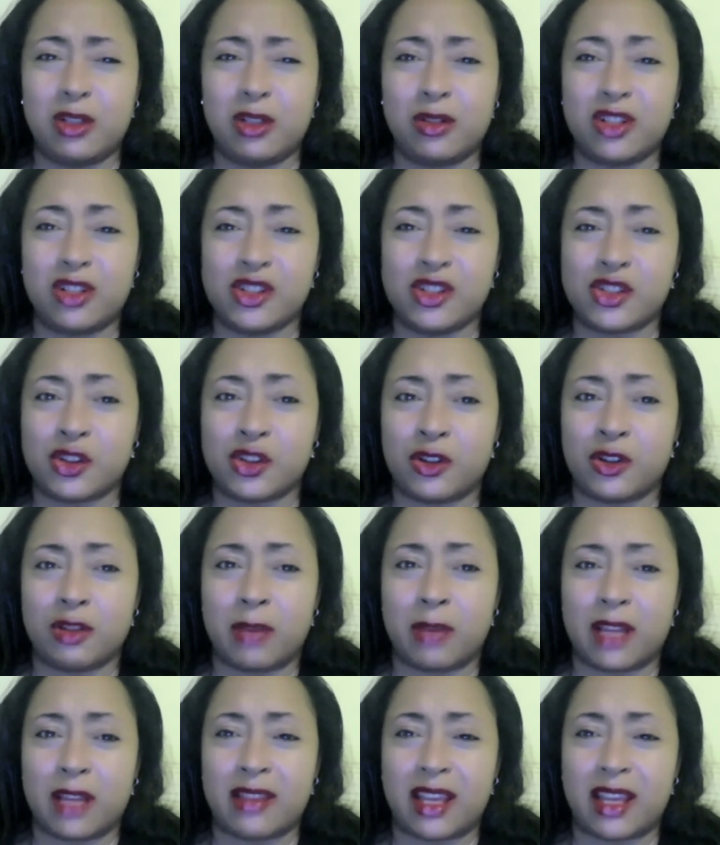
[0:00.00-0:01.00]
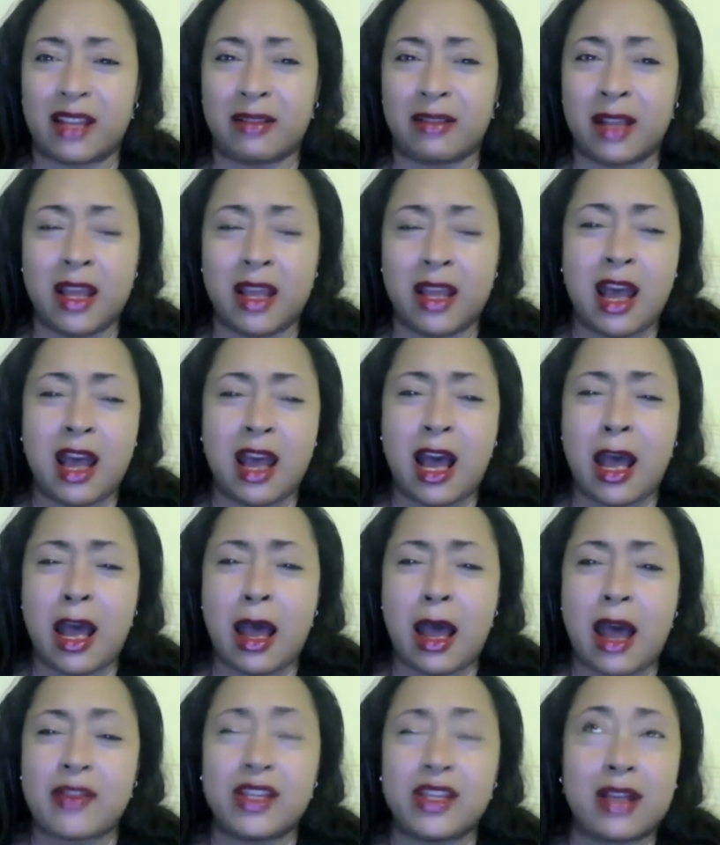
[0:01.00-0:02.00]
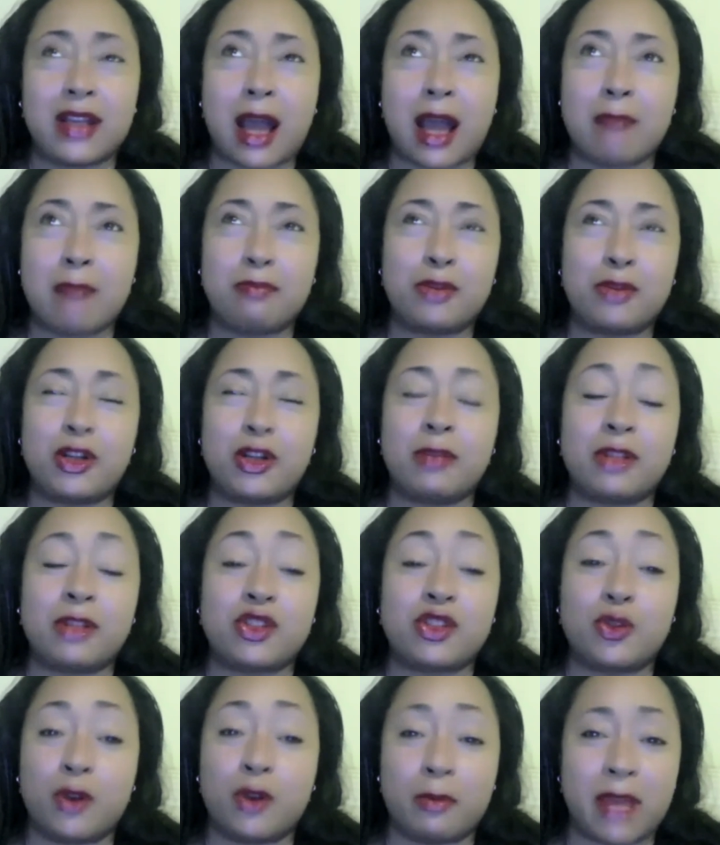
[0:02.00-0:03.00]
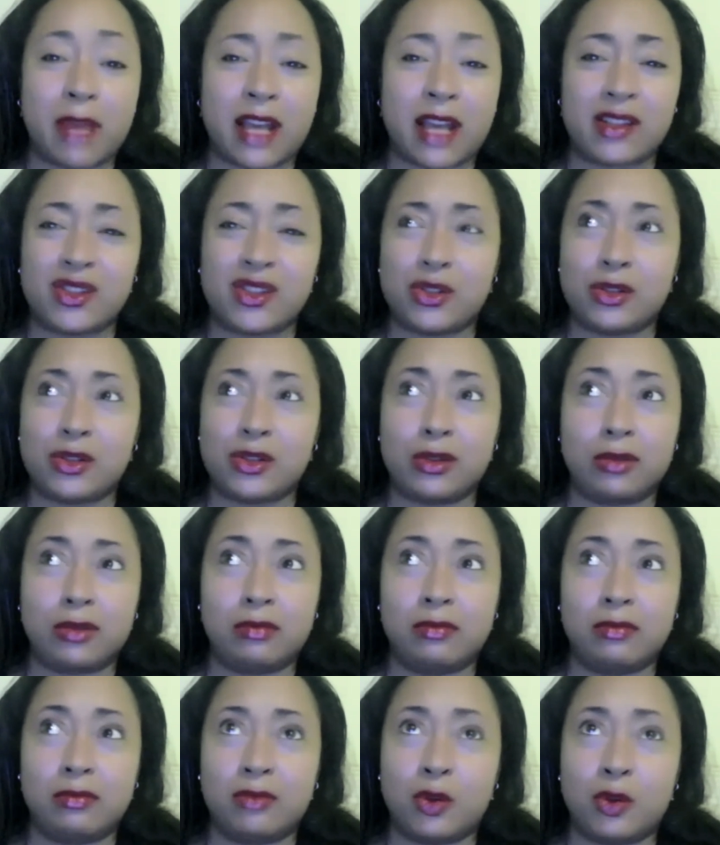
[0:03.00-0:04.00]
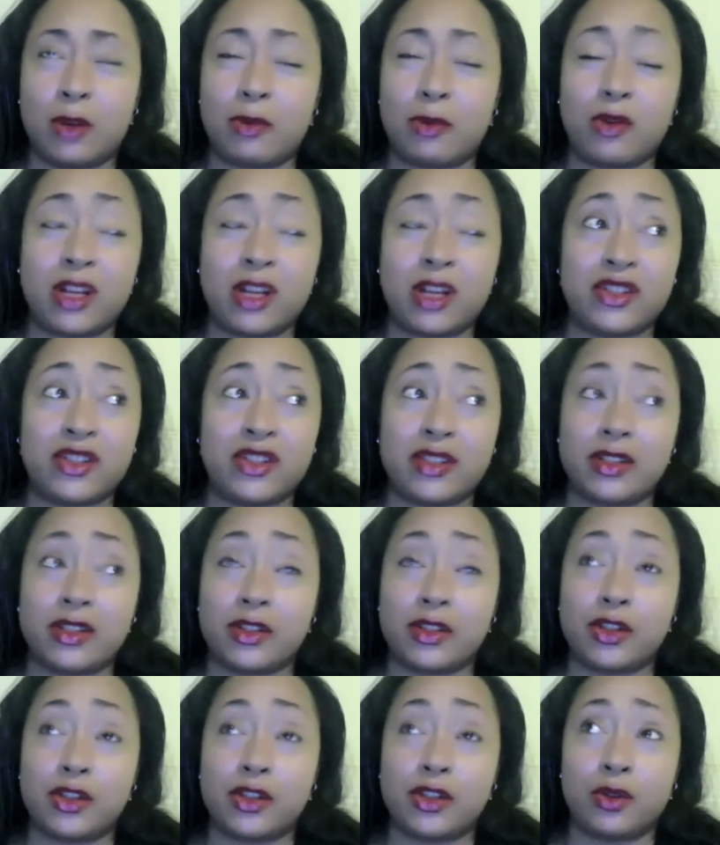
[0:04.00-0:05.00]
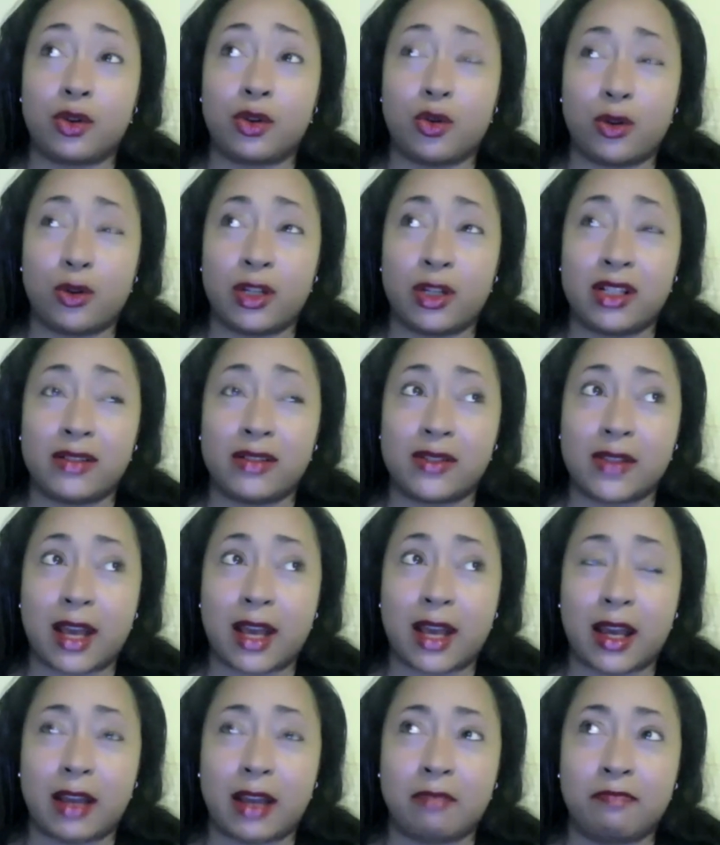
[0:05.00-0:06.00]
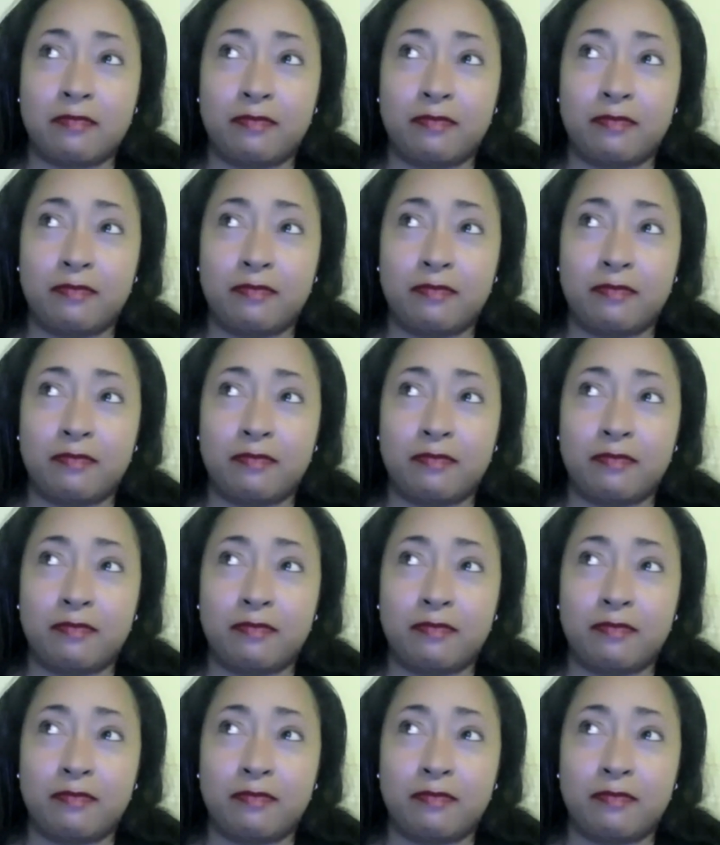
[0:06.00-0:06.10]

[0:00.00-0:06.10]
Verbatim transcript: concerned about that. I think I'm pretty much going back to reparations as a unicorn in the sky.